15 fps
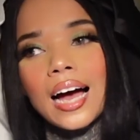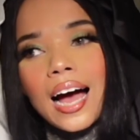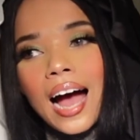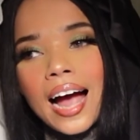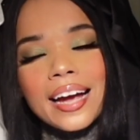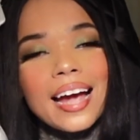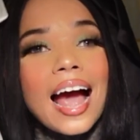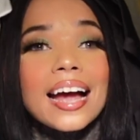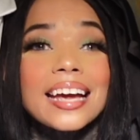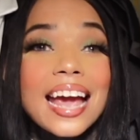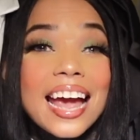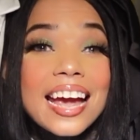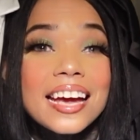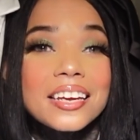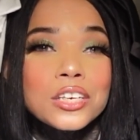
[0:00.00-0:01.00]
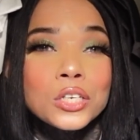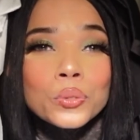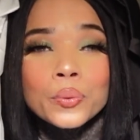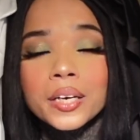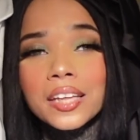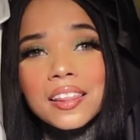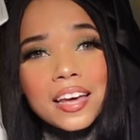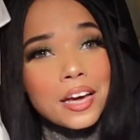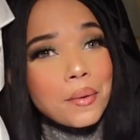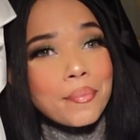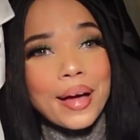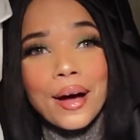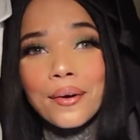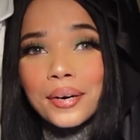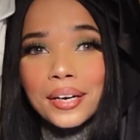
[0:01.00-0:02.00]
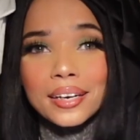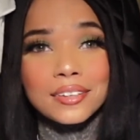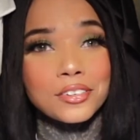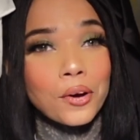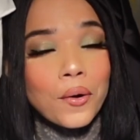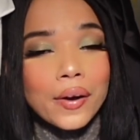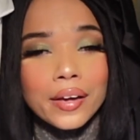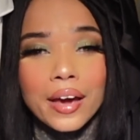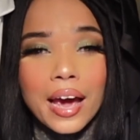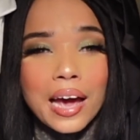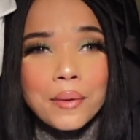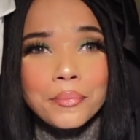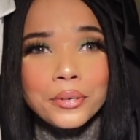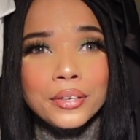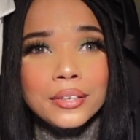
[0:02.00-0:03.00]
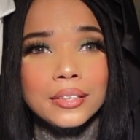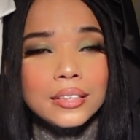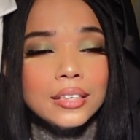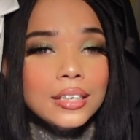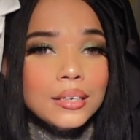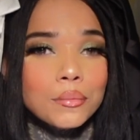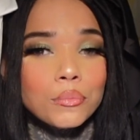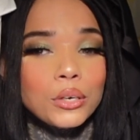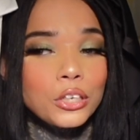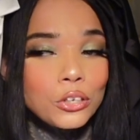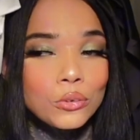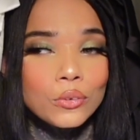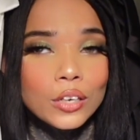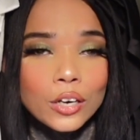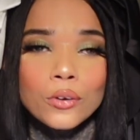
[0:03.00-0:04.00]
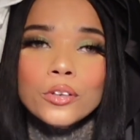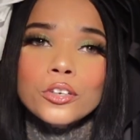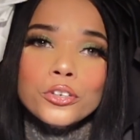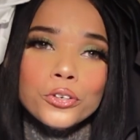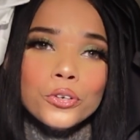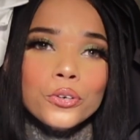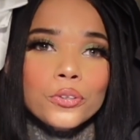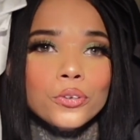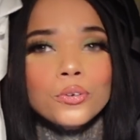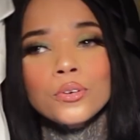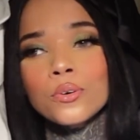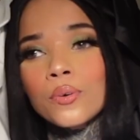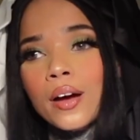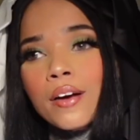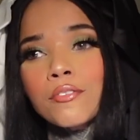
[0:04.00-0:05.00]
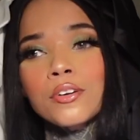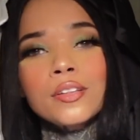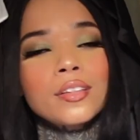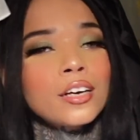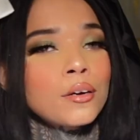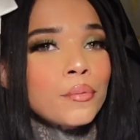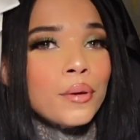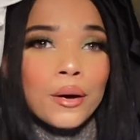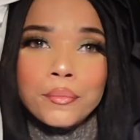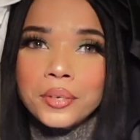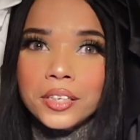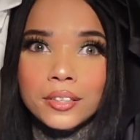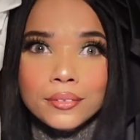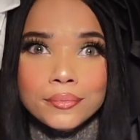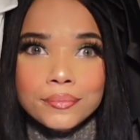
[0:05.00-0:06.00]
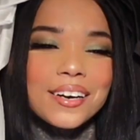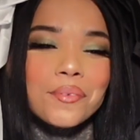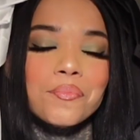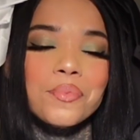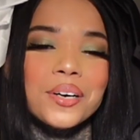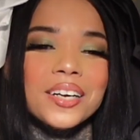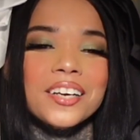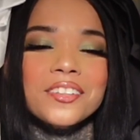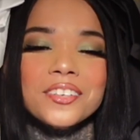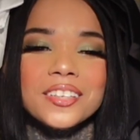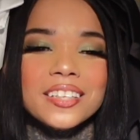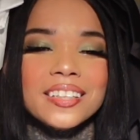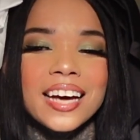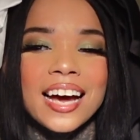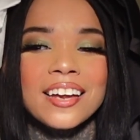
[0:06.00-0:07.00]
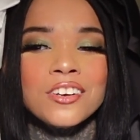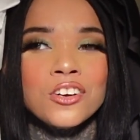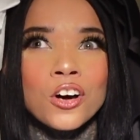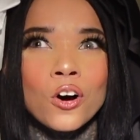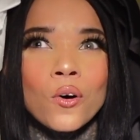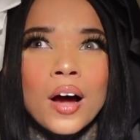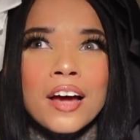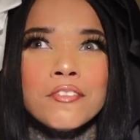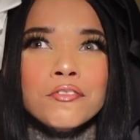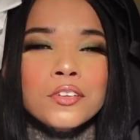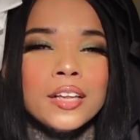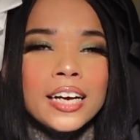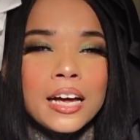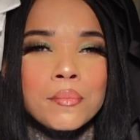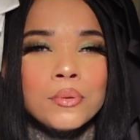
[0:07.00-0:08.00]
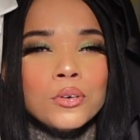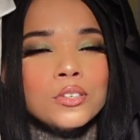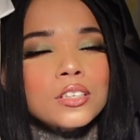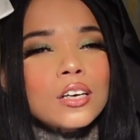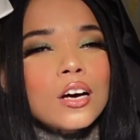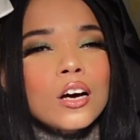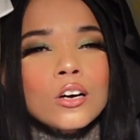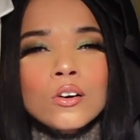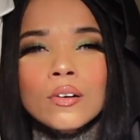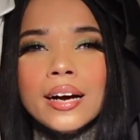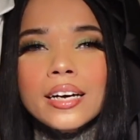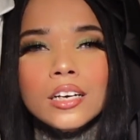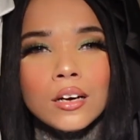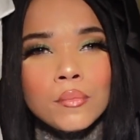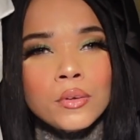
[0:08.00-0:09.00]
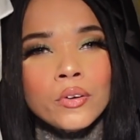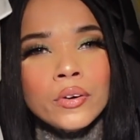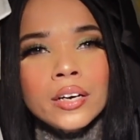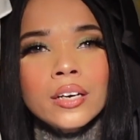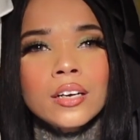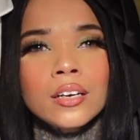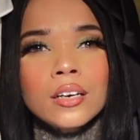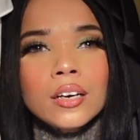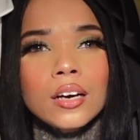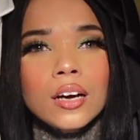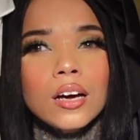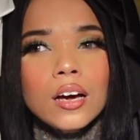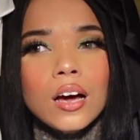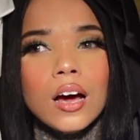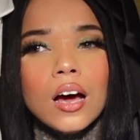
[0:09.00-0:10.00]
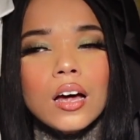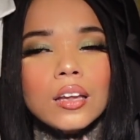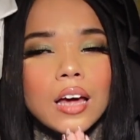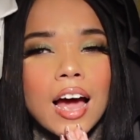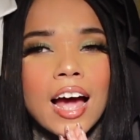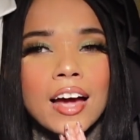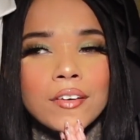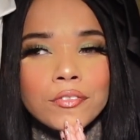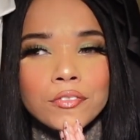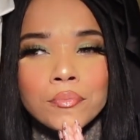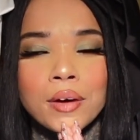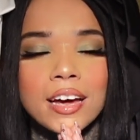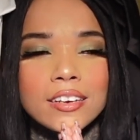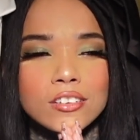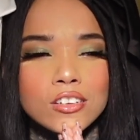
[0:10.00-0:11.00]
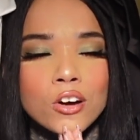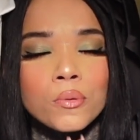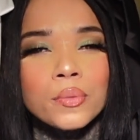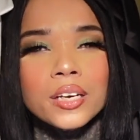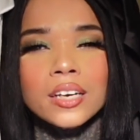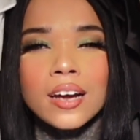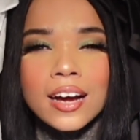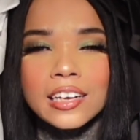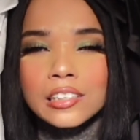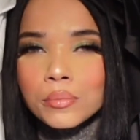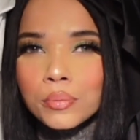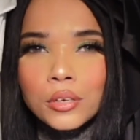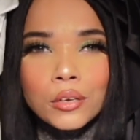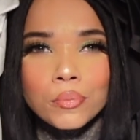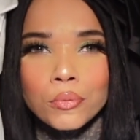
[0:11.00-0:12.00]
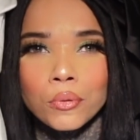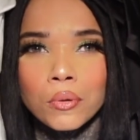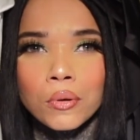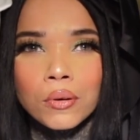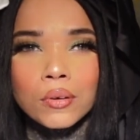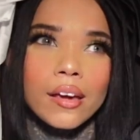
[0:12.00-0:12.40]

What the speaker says: I can't do anything about it. It's already happened. But you know the truth. You know everything about me. But other than that, no, I feel like I built a great community I've met so many nice people,